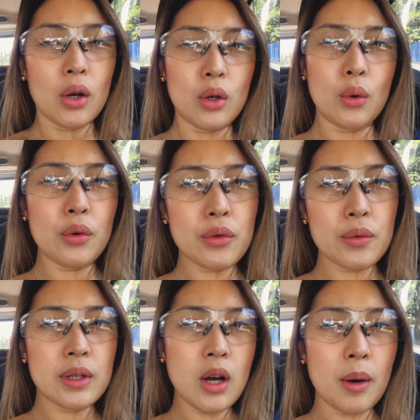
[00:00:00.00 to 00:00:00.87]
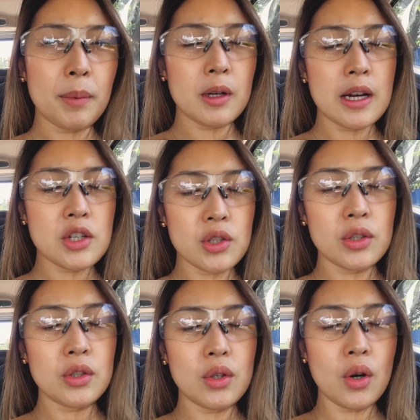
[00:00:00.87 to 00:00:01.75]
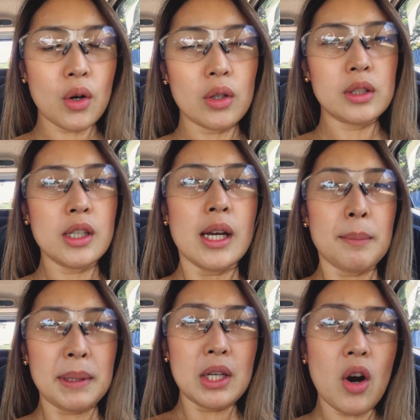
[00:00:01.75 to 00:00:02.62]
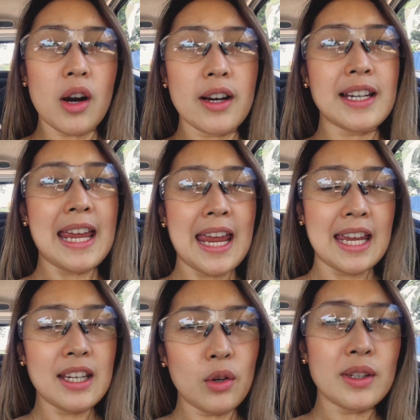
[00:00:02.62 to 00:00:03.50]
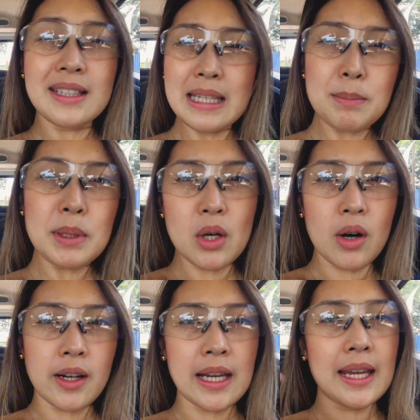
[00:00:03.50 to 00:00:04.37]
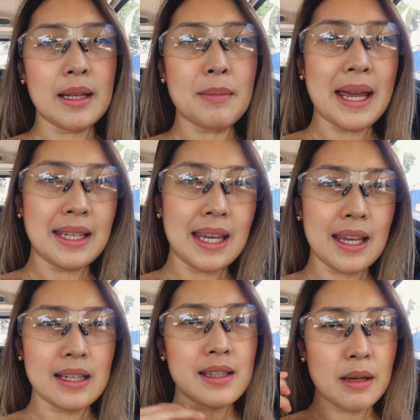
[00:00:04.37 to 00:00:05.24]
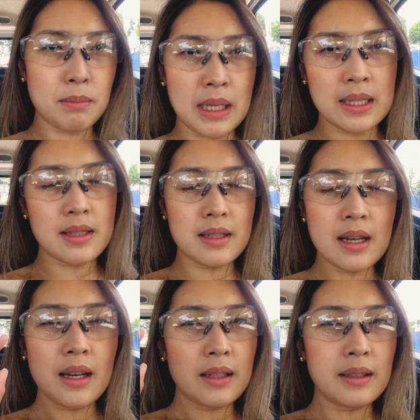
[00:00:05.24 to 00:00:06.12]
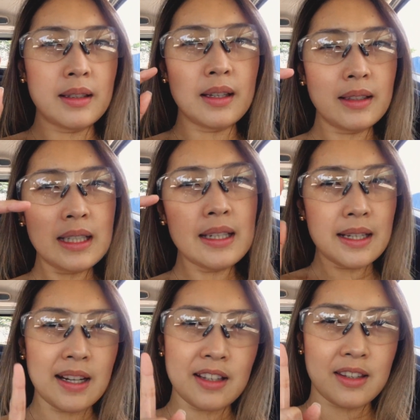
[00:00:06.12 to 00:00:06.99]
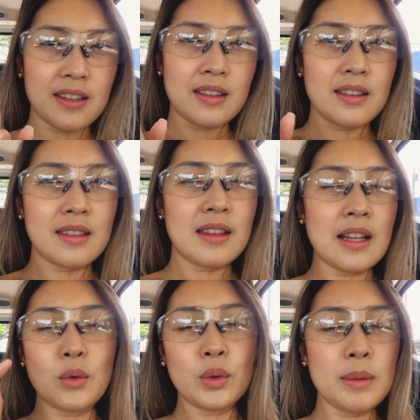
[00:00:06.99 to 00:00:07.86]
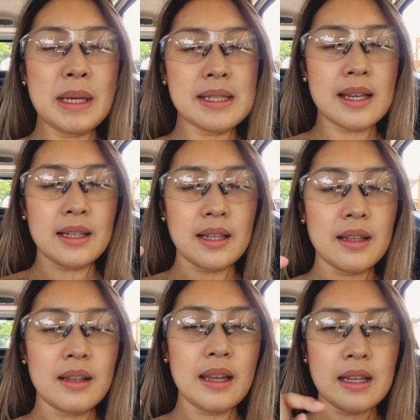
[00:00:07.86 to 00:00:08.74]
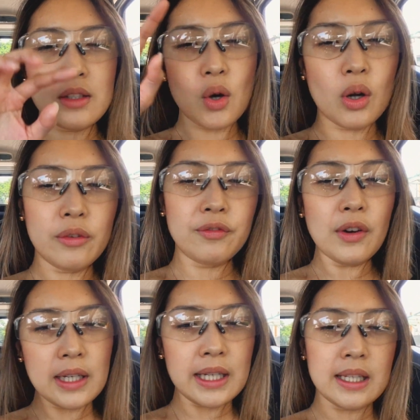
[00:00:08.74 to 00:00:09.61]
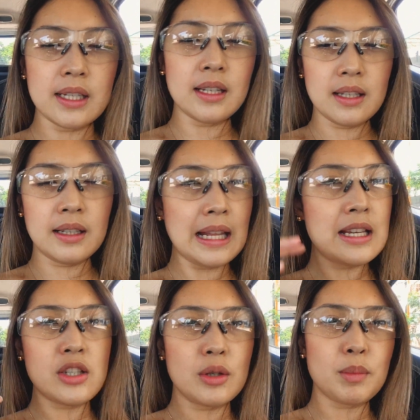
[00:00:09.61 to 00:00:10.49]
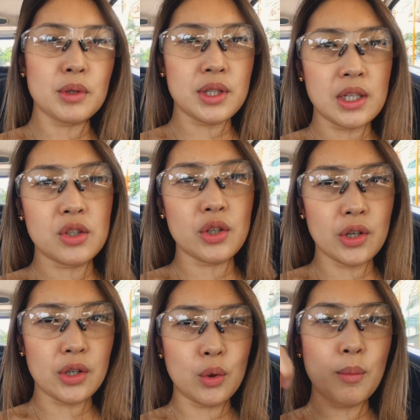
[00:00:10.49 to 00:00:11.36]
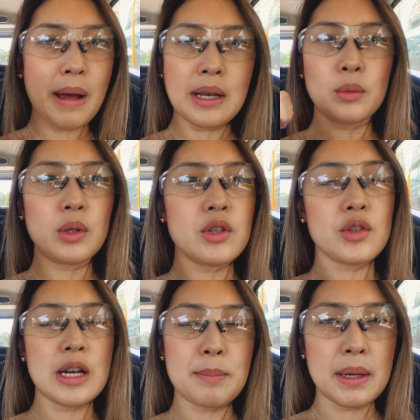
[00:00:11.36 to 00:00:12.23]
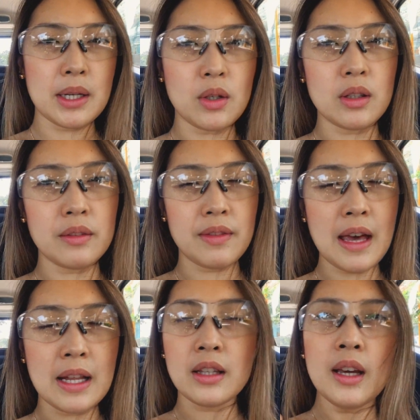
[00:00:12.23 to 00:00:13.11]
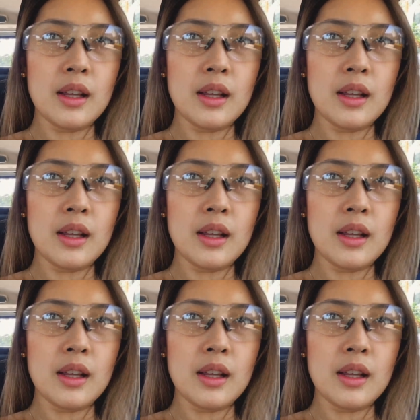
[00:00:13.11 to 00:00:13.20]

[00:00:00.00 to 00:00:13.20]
go through an operation called PRK or TPRK in my case. That means the T in it, that only means that it's all fully laser procedure, no manual scraping and all of that.